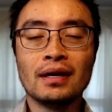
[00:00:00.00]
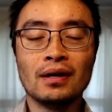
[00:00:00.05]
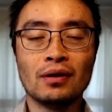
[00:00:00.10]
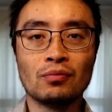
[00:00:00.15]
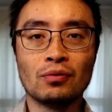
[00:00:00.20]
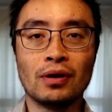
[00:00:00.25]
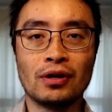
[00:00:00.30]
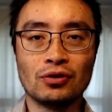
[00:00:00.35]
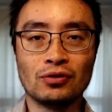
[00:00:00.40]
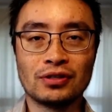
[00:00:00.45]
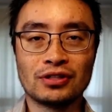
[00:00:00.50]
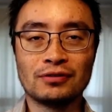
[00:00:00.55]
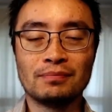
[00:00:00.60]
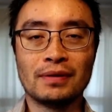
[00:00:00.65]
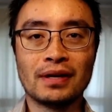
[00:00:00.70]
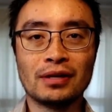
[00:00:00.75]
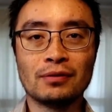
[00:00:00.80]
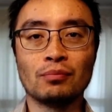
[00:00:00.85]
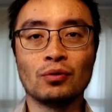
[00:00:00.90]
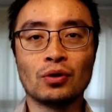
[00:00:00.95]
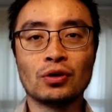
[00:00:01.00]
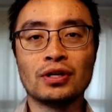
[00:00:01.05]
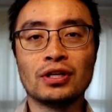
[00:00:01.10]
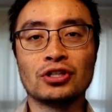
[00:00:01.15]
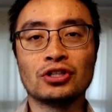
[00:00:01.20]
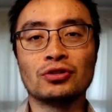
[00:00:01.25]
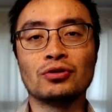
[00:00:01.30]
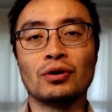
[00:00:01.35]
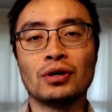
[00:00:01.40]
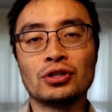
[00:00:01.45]
When you explain
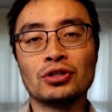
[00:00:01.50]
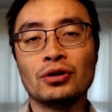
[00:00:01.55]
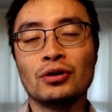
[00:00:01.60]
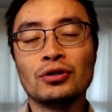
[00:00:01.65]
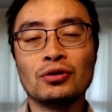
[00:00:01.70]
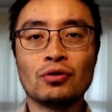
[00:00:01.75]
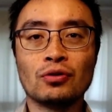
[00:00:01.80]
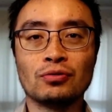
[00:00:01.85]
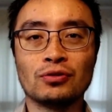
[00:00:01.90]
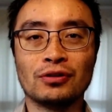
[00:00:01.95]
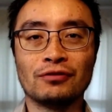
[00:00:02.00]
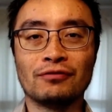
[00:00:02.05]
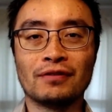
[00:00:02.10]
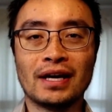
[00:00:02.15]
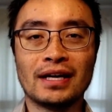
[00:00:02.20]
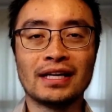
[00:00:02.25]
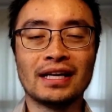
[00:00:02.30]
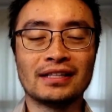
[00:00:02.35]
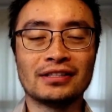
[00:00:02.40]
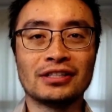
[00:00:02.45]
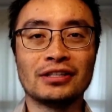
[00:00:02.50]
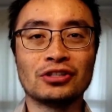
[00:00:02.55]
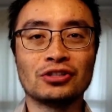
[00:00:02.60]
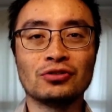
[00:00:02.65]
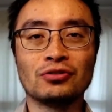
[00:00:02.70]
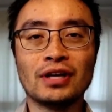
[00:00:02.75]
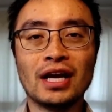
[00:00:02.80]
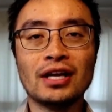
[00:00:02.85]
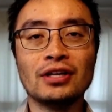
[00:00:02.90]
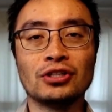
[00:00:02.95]
mortgage structures or refinancing
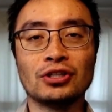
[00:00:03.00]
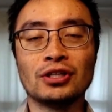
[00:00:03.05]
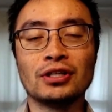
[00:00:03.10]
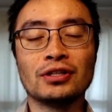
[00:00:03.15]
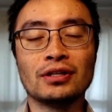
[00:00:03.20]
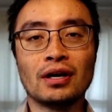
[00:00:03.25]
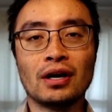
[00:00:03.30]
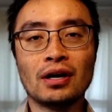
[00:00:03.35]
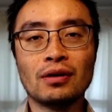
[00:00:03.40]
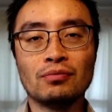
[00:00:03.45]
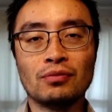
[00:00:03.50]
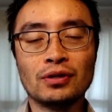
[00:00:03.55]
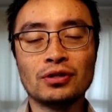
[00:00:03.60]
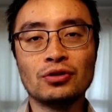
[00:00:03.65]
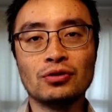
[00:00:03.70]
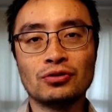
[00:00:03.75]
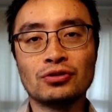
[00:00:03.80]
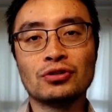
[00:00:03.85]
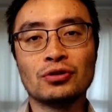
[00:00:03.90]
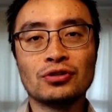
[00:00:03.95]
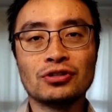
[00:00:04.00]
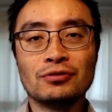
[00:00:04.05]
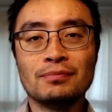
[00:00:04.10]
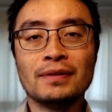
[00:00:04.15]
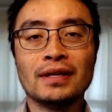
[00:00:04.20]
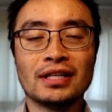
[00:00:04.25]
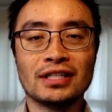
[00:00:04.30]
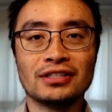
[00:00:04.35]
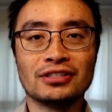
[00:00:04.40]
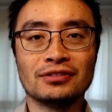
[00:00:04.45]
strategies, reduce your
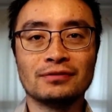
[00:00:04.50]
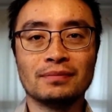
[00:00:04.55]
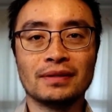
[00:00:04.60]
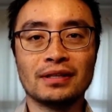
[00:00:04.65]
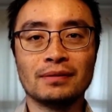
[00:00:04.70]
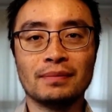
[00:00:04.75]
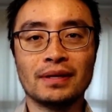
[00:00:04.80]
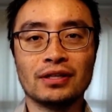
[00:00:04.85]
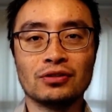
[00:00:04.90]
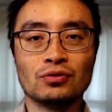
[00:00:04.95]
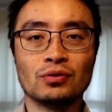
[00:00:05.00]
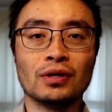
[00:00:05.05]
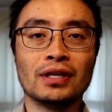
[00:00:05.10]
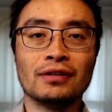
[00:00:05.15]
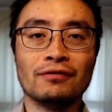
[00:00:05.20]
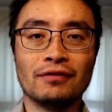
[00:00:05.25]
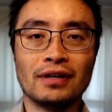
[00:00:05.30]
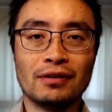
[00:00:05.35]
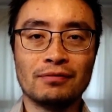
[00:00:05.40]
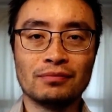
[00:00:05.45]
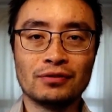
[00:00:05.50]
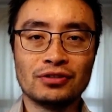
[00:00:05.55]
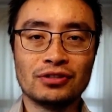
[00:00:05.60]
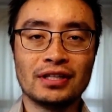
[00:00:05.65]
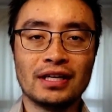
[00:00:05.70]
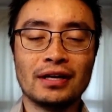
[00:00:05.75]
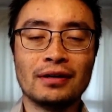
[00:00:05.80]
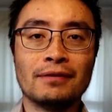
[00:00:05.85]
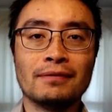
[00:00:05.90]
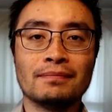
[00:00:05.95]
speaking speed by
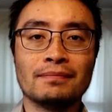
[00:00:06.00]
25%.